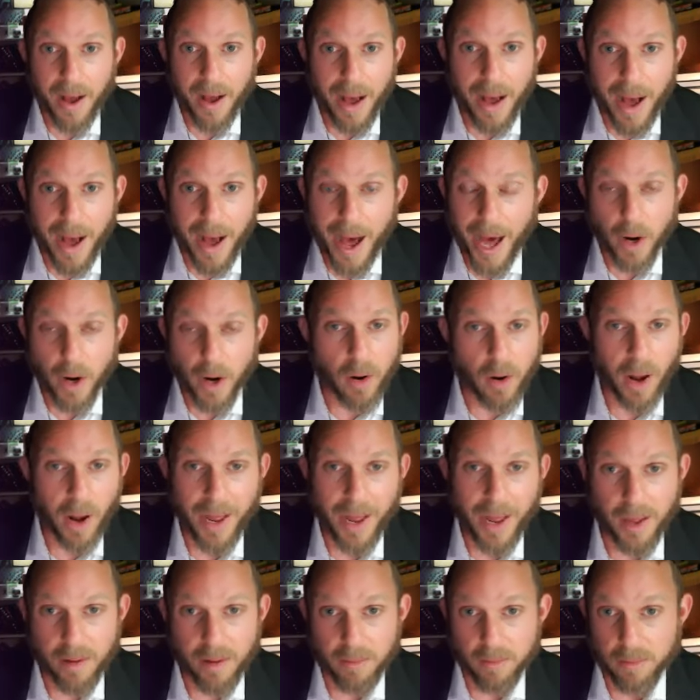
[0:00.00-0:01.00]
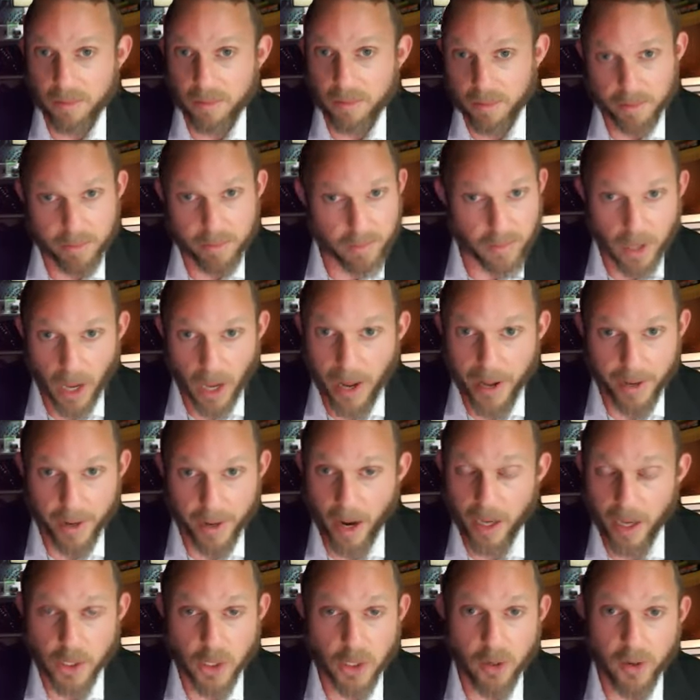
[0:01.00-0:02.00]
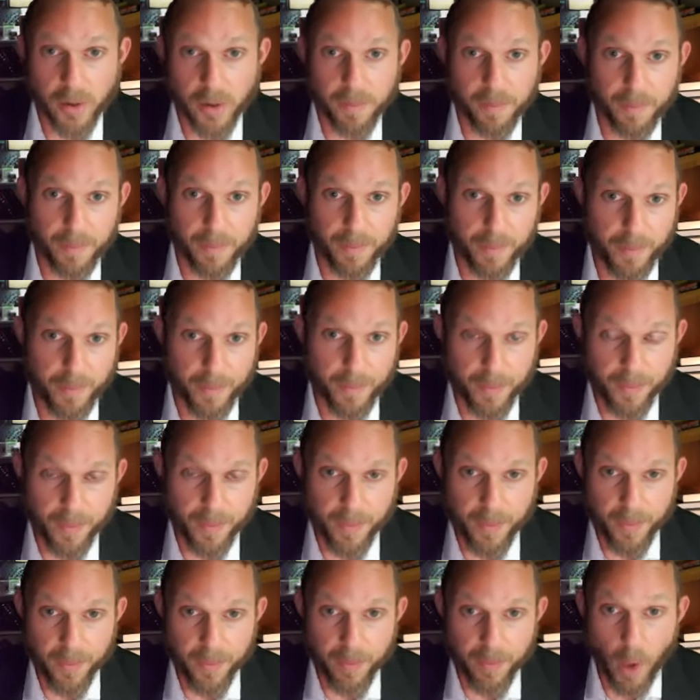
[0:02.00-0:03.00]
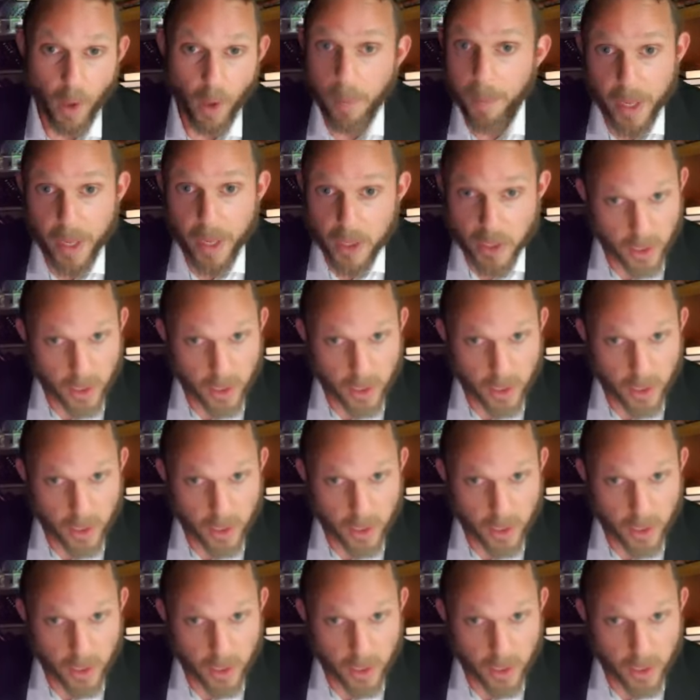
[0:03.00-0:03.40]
I don't like diet ice cream. Not because it